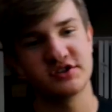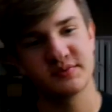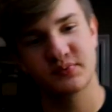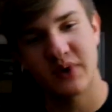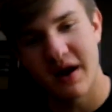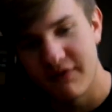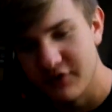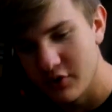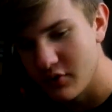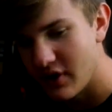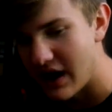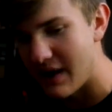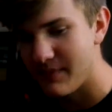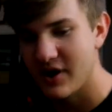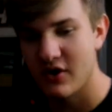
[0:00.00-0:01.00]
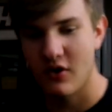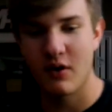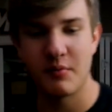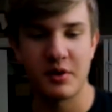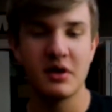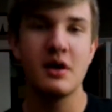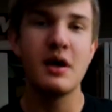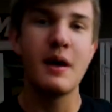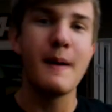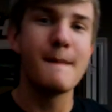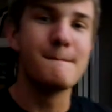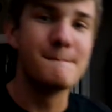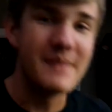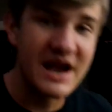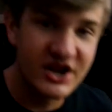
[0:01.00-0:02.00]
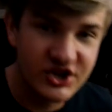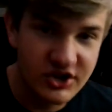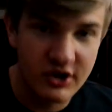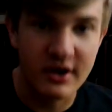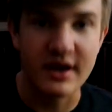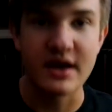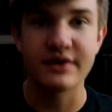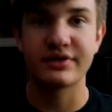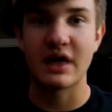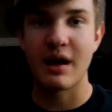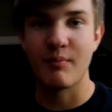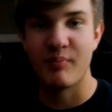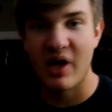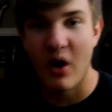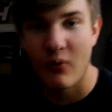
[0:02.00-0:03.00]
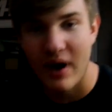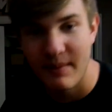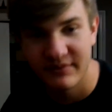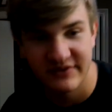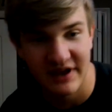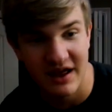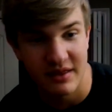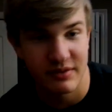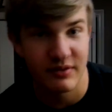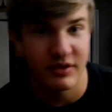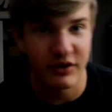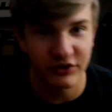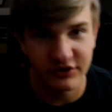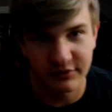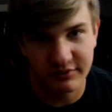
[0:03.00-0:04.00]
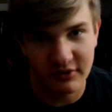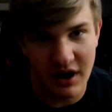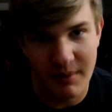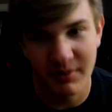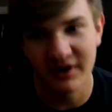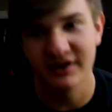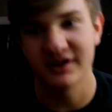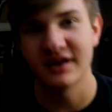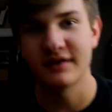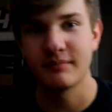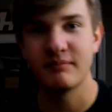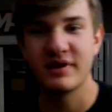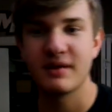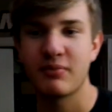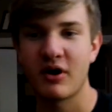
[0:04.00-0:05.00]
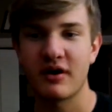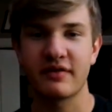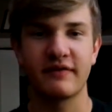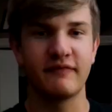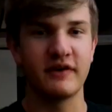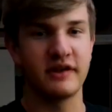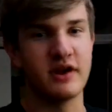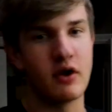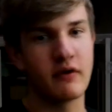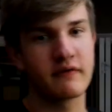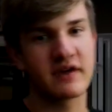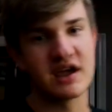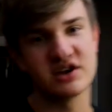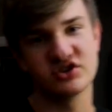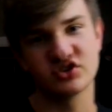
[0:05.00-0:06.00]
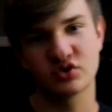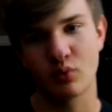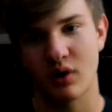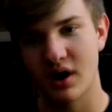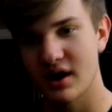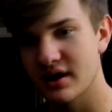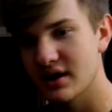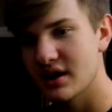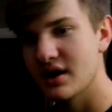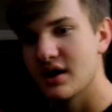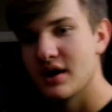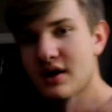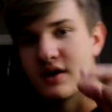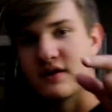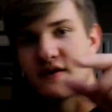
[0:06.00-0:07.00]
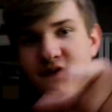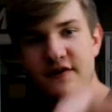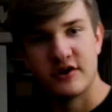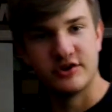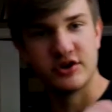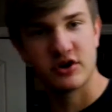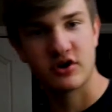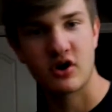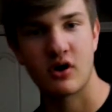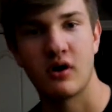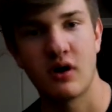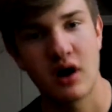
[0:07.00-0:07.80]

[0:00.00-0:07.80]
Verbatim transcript: subscribe if you're new to Hype Man Army. Make sure to hit that bell right beside the subscribe button to hit be part of the notification squad. Your future call,